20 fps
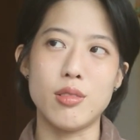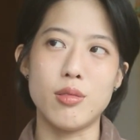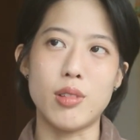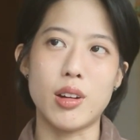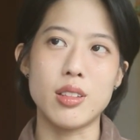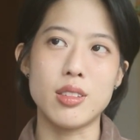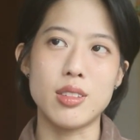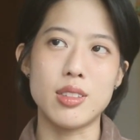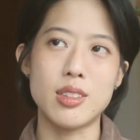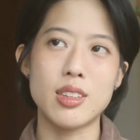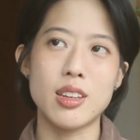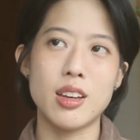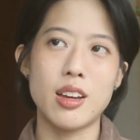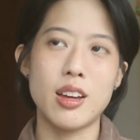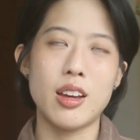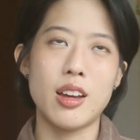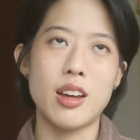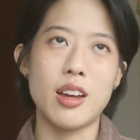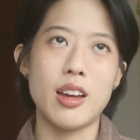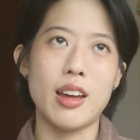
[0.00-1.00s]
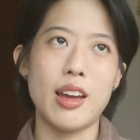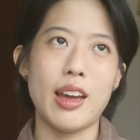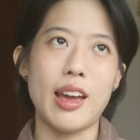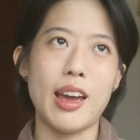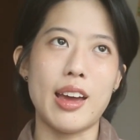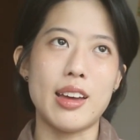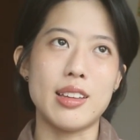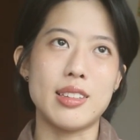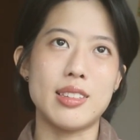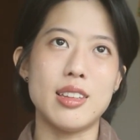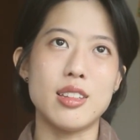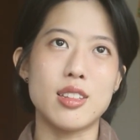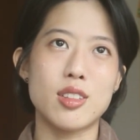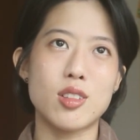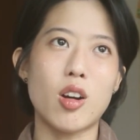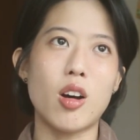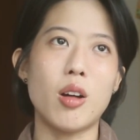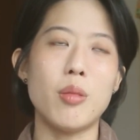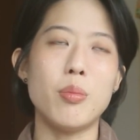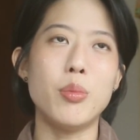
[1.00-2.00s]
runs as this
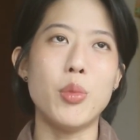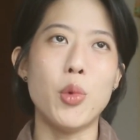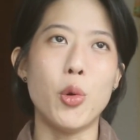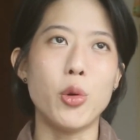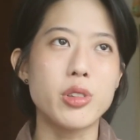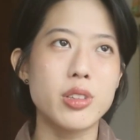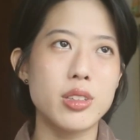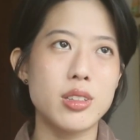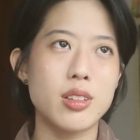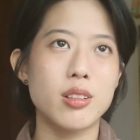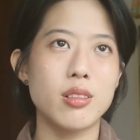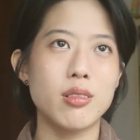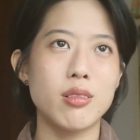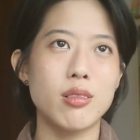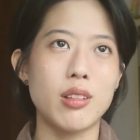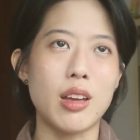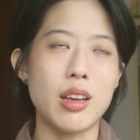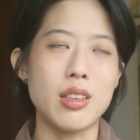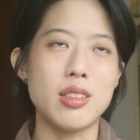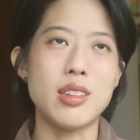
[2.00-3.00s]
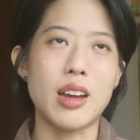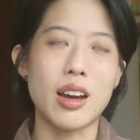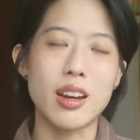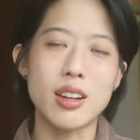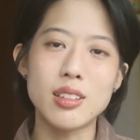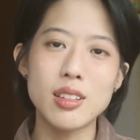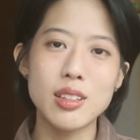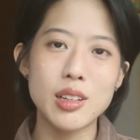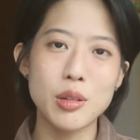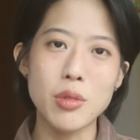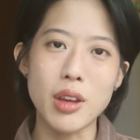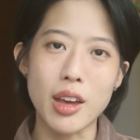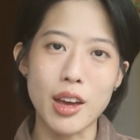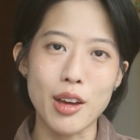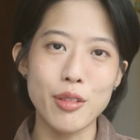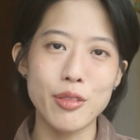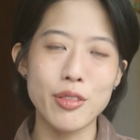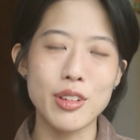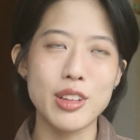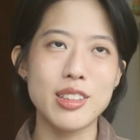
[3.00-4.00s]
topmost anxiety that we
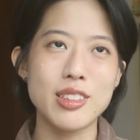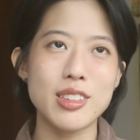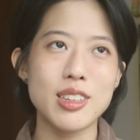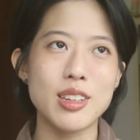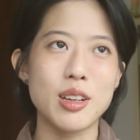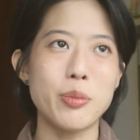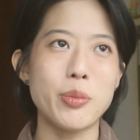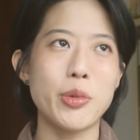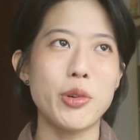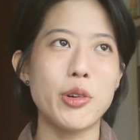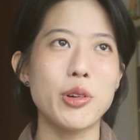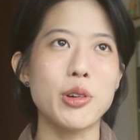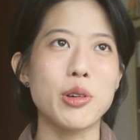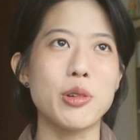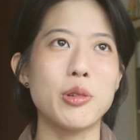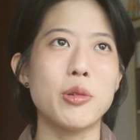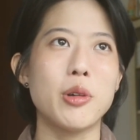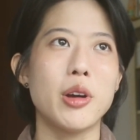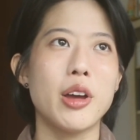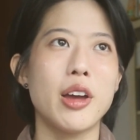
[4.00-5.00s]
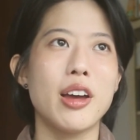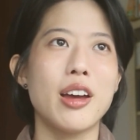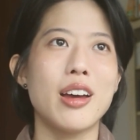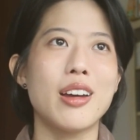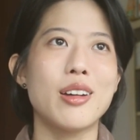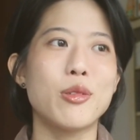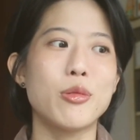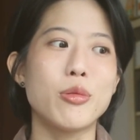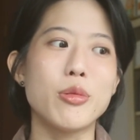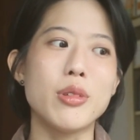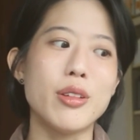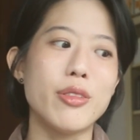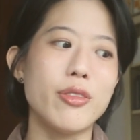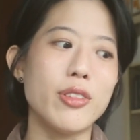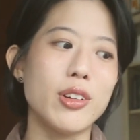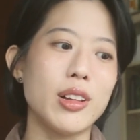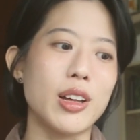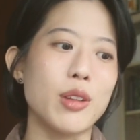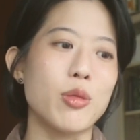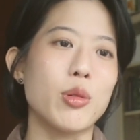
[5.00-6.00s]
have in Singapore. We
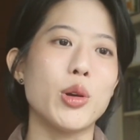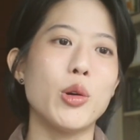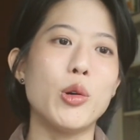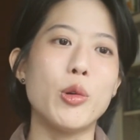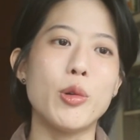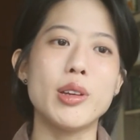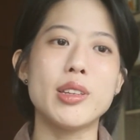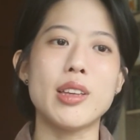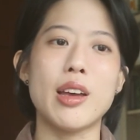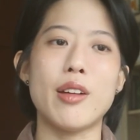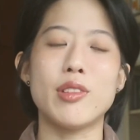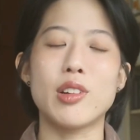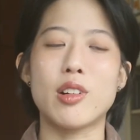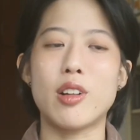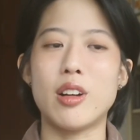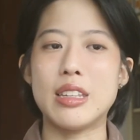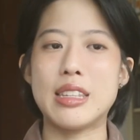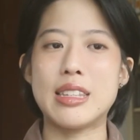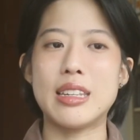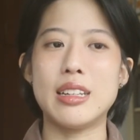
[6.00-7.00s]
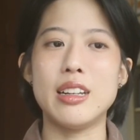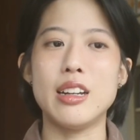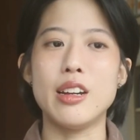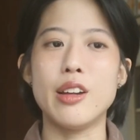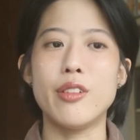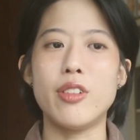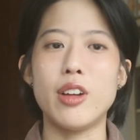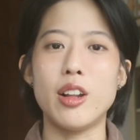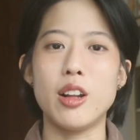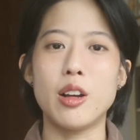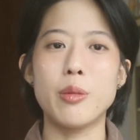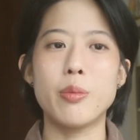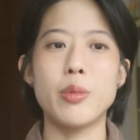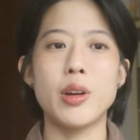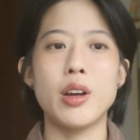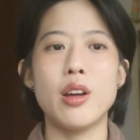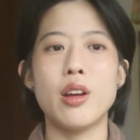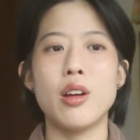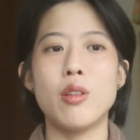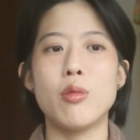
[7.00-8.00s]
feel like we always have to constantly develop
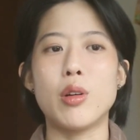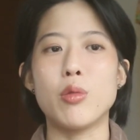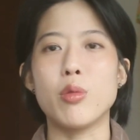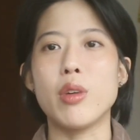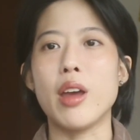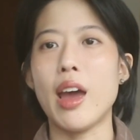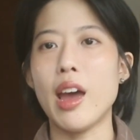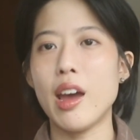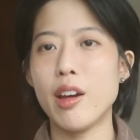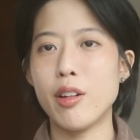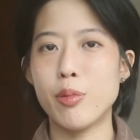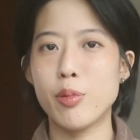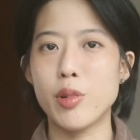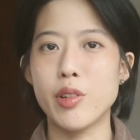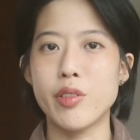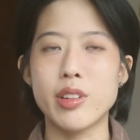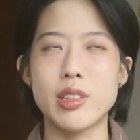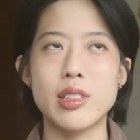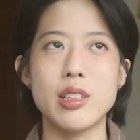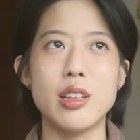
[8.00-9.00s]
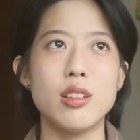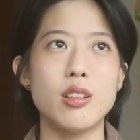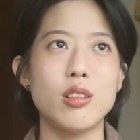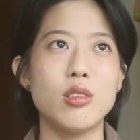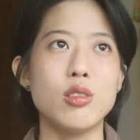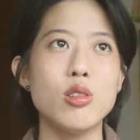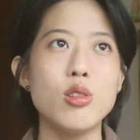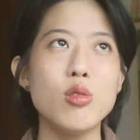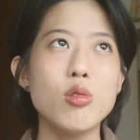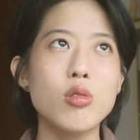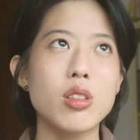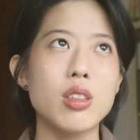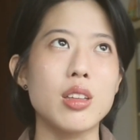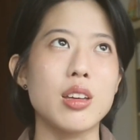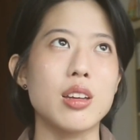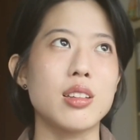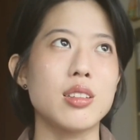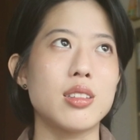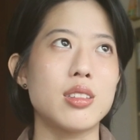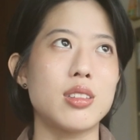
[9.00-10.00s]
what we have previously into new
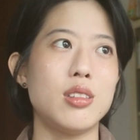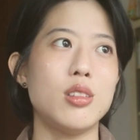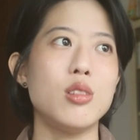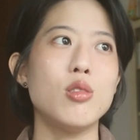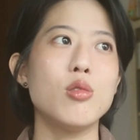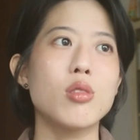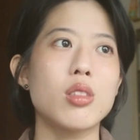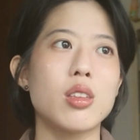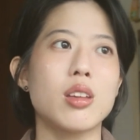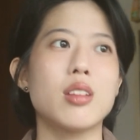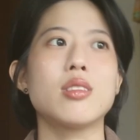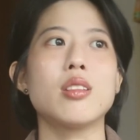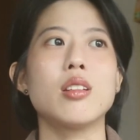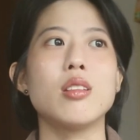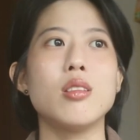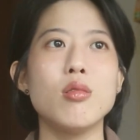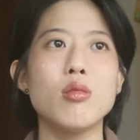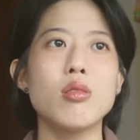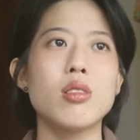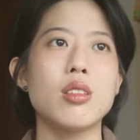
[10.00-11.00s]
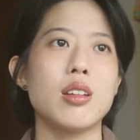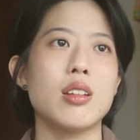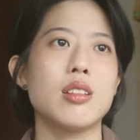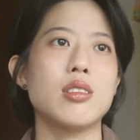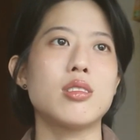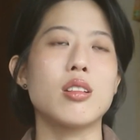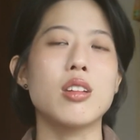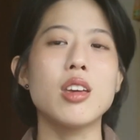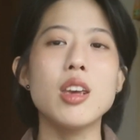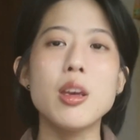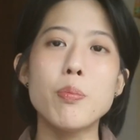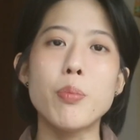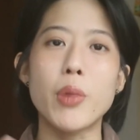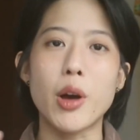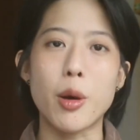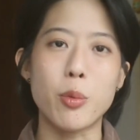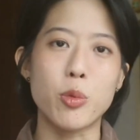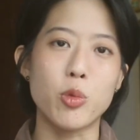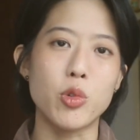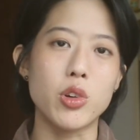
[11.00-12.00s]
things to keep
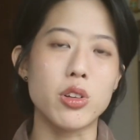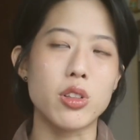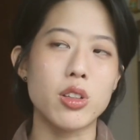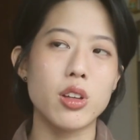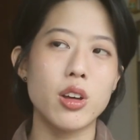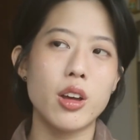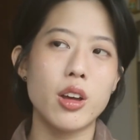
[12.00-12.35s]
up with